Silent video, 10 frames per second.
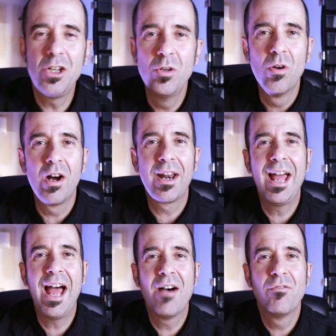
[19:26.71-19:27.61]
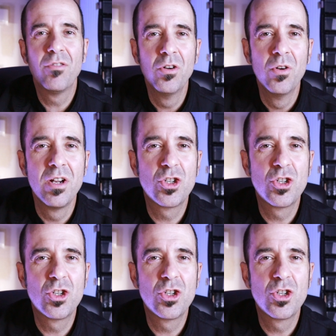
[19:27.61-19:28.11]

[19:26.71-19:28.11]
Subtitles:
You wanna have Louis